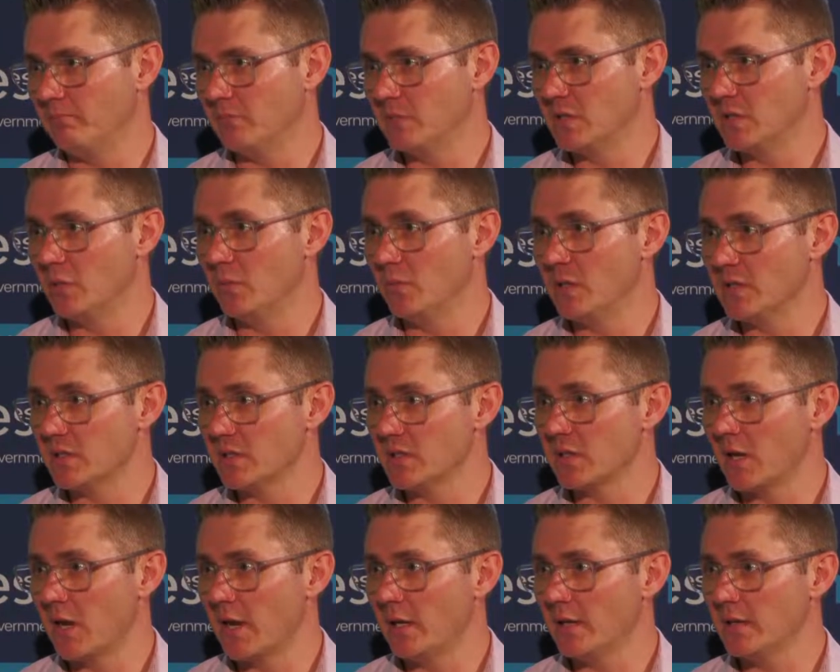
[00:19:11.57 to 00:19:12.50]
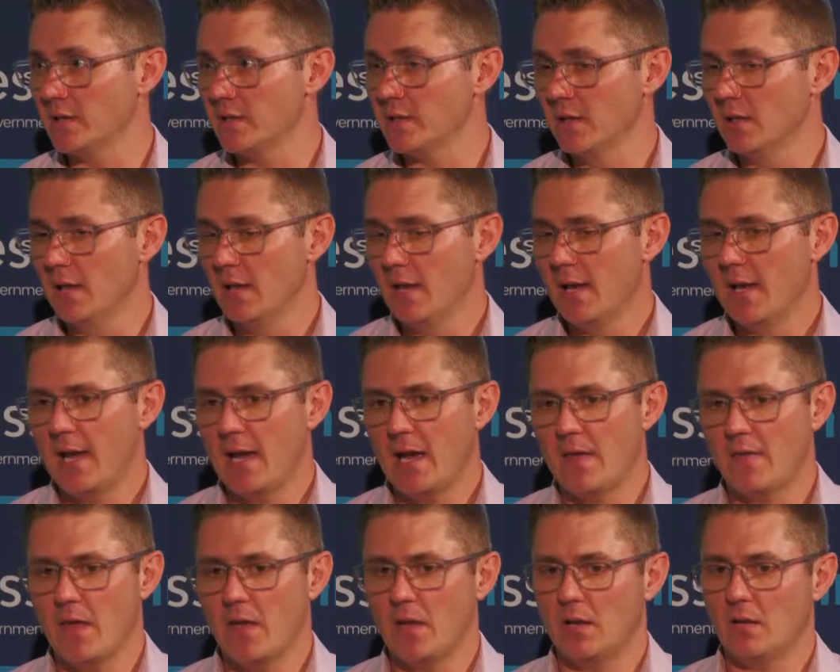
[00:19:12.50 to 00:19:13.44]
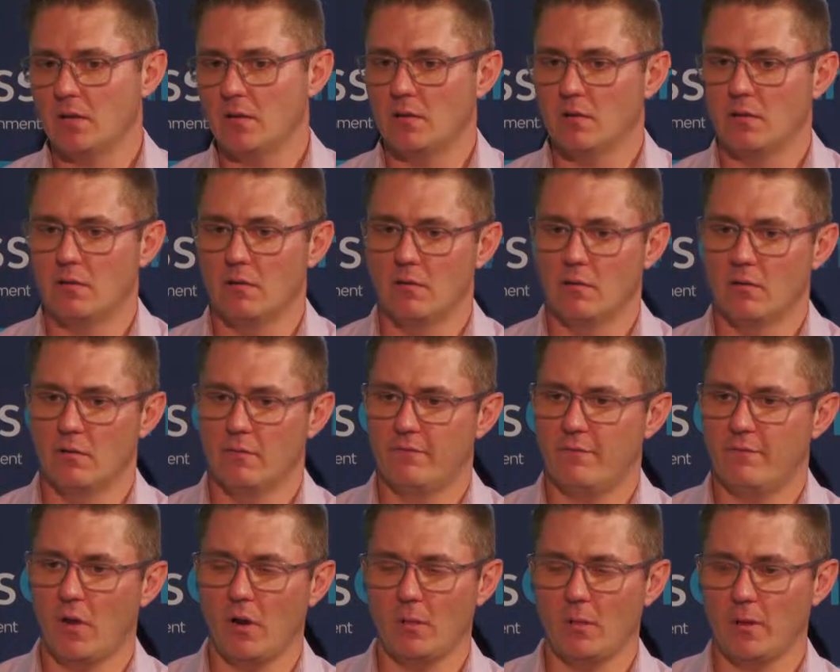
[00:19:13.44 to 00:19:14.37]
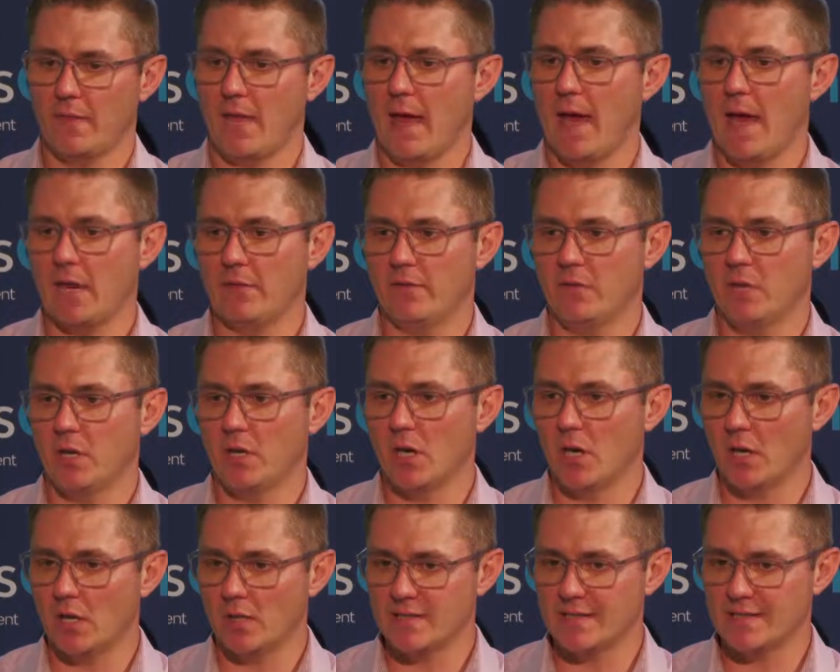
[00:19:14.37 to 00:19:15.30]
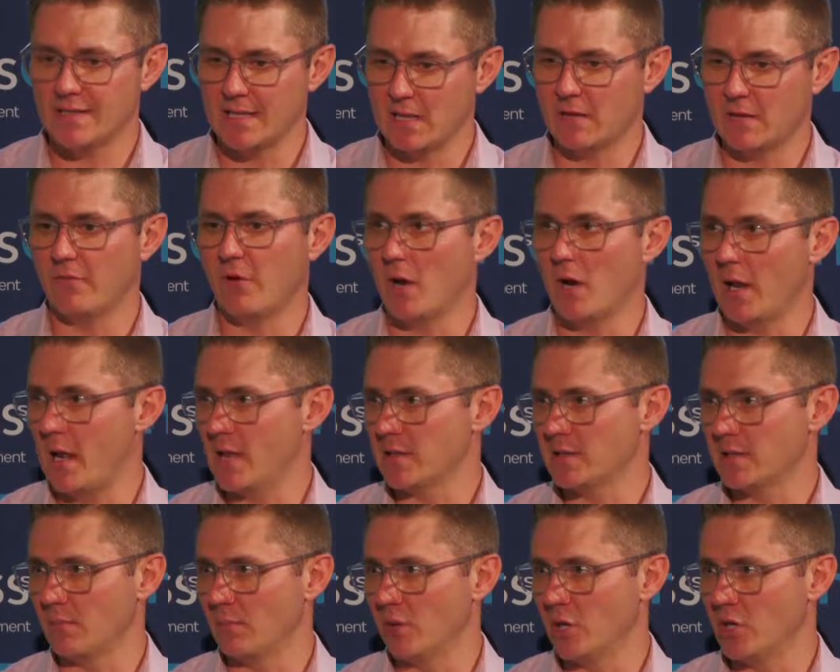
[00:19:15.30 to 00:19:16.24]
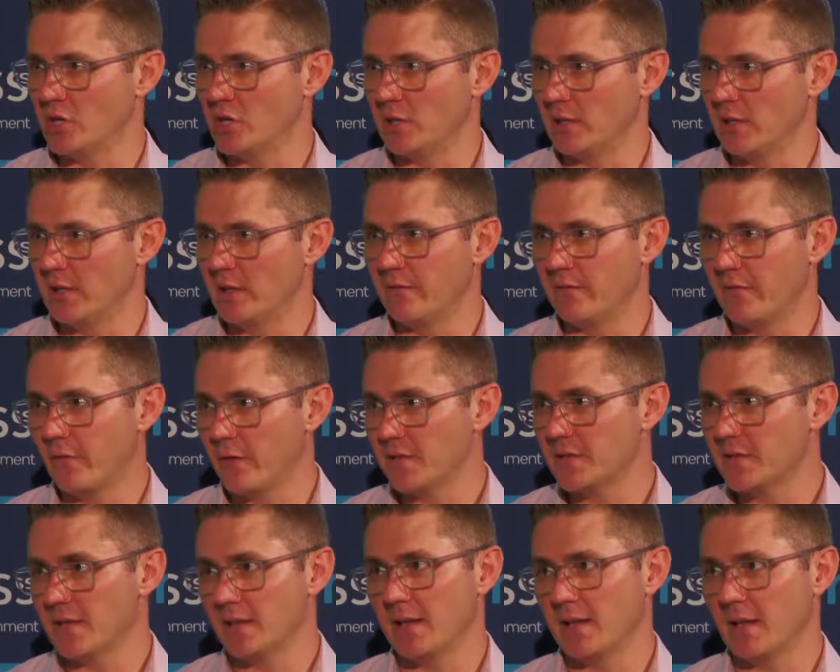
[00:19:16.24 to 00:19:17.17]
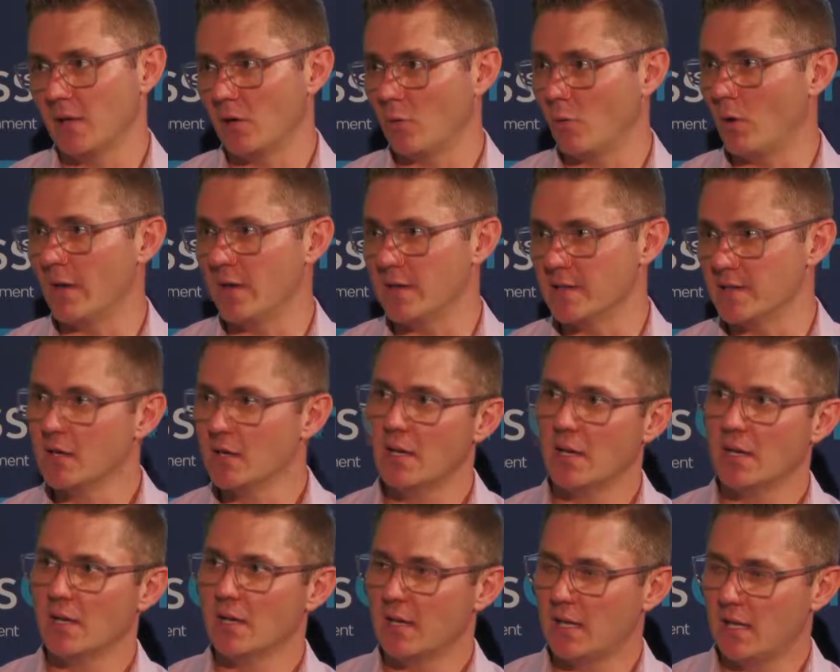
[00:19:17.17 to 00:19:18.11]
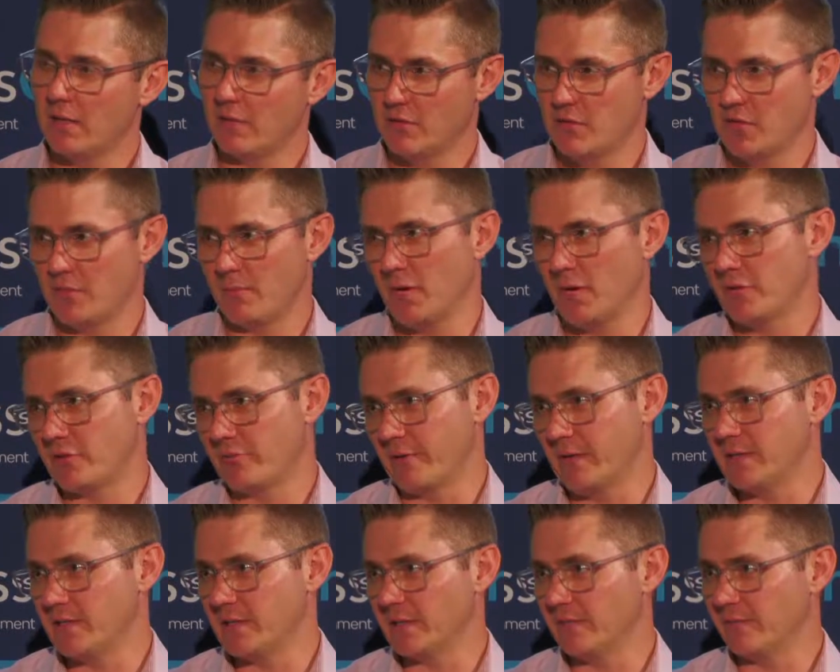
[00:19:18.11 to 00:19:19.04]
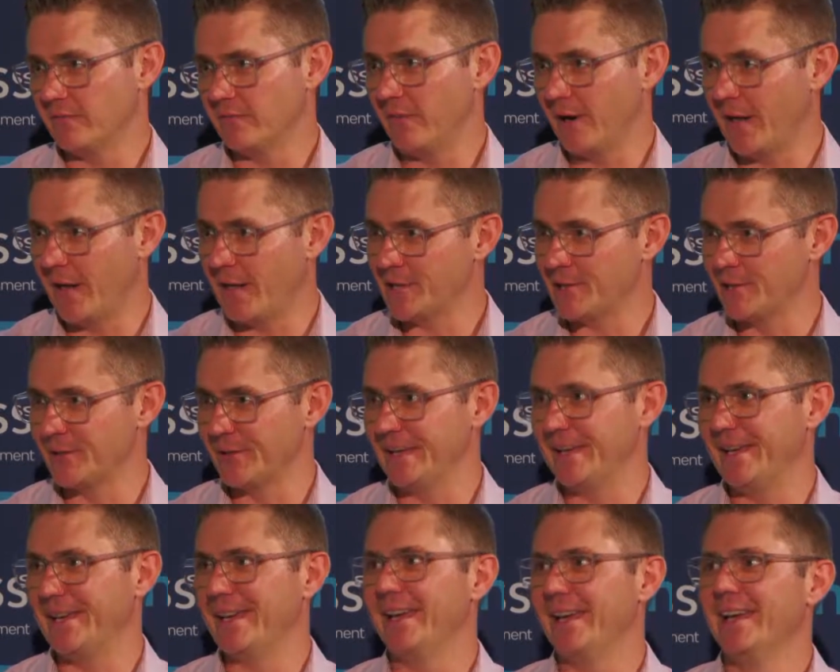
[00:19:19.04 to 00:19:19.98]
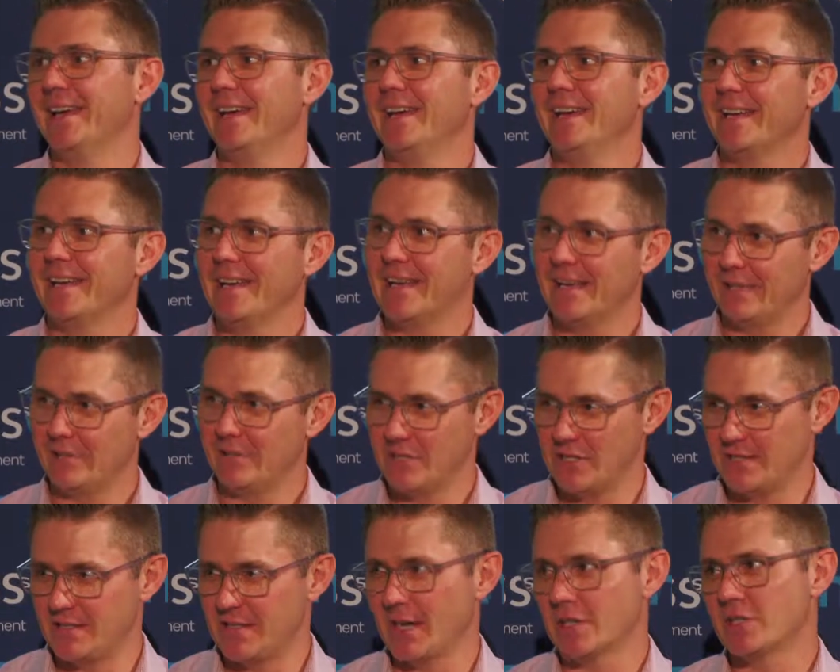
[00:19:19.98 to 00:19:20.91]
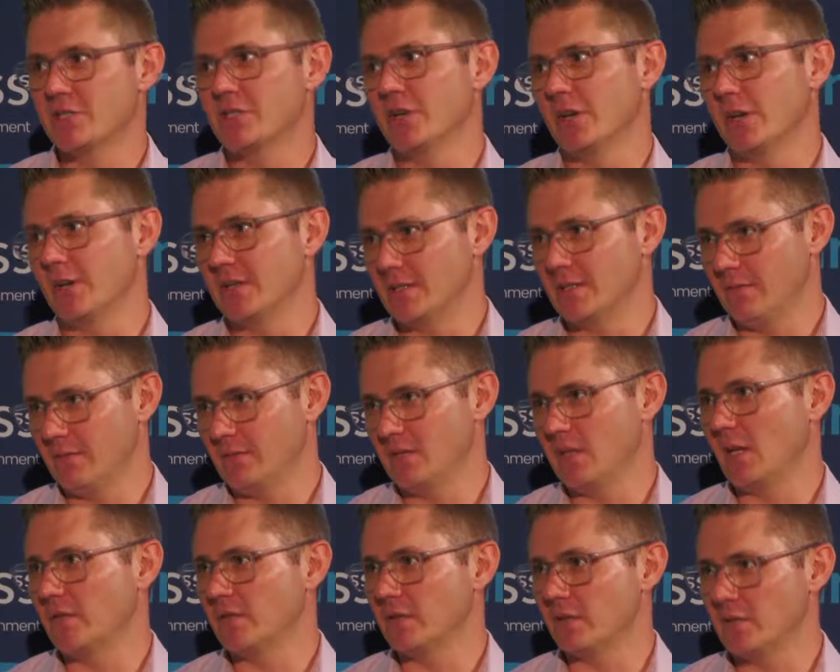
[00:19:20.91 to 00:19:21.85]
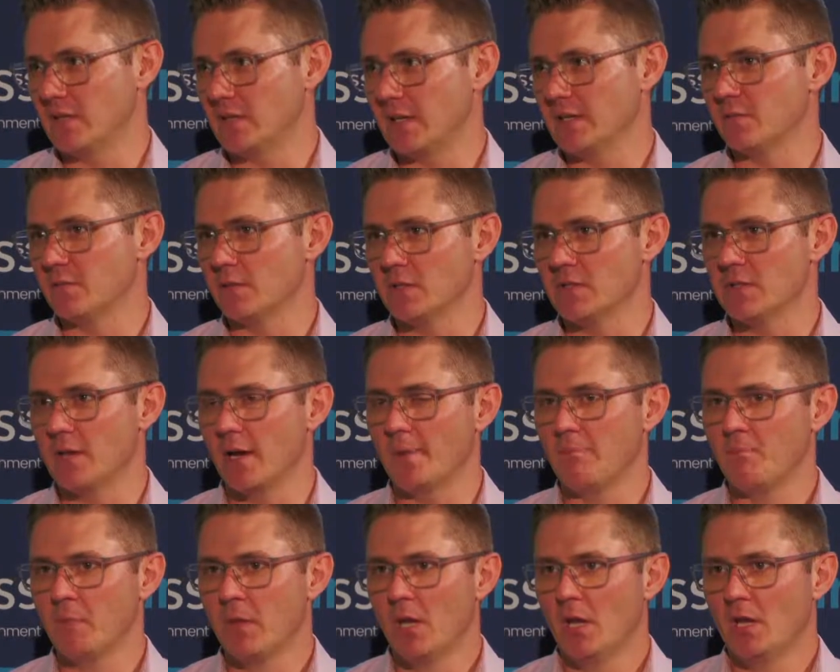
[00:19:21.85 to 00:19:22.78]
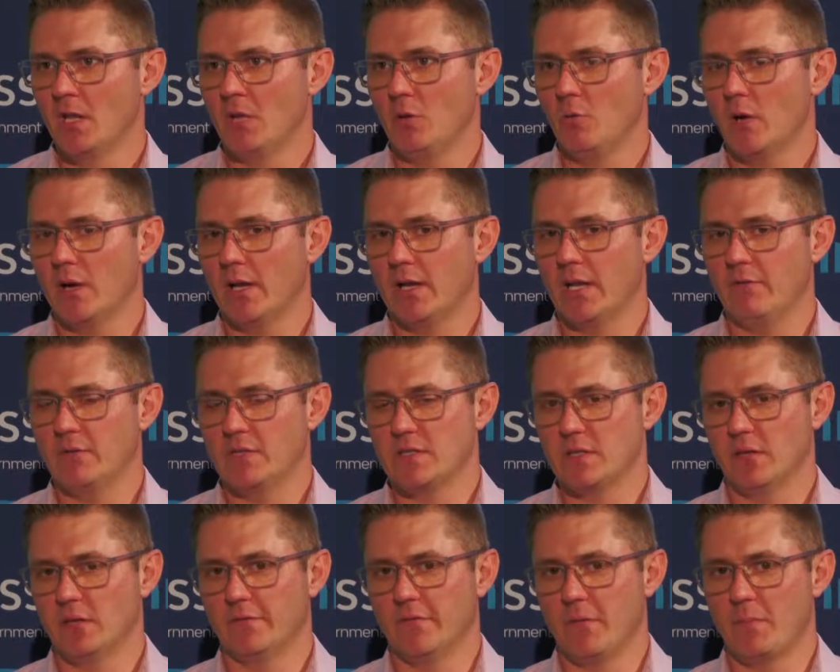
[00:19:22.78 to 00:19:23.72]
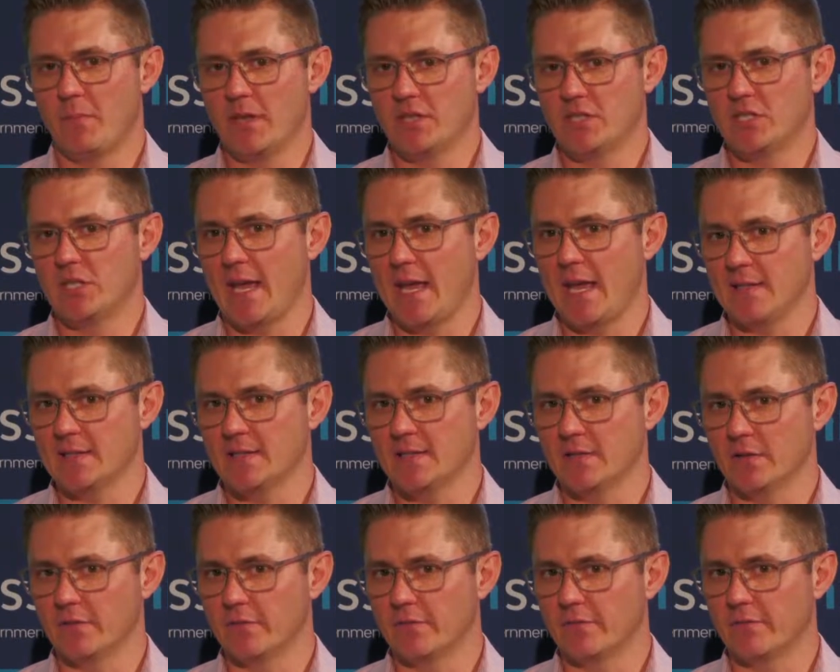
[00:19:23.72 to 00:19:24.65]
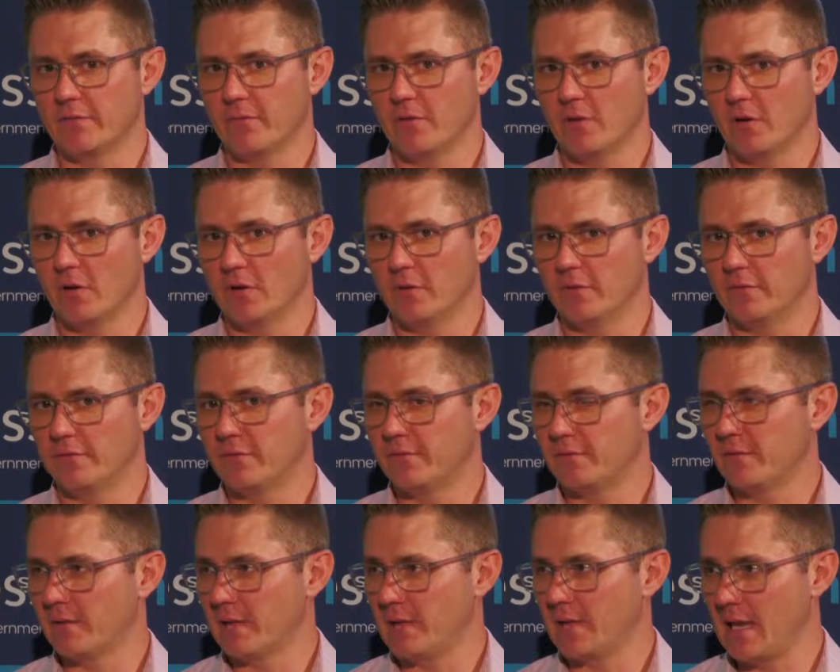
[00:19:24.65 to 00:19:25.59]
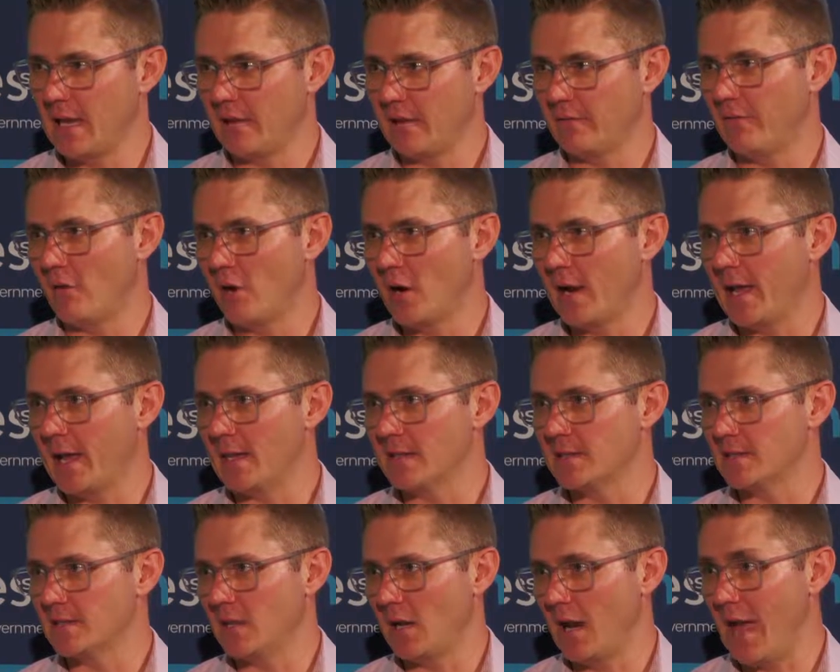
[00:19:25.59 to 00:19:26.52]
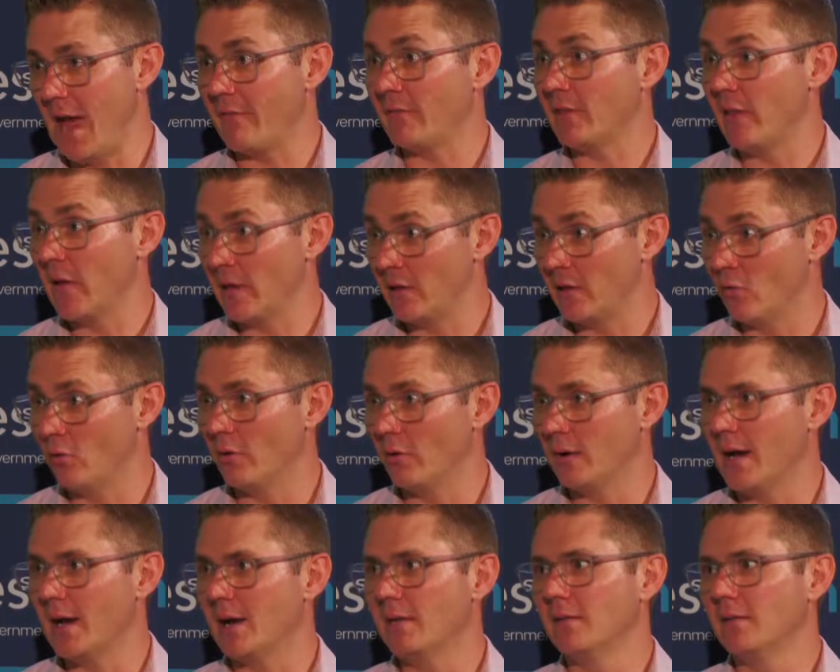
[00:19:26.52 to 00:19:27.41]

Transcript: business owners. And then following that, if you're going to seek finance commercially, the first thing they're going to want is give us your most recent financial year, give us your tax returns, give us notice of assessment. So you want to give yourself the best chance of getting finance, having that in order,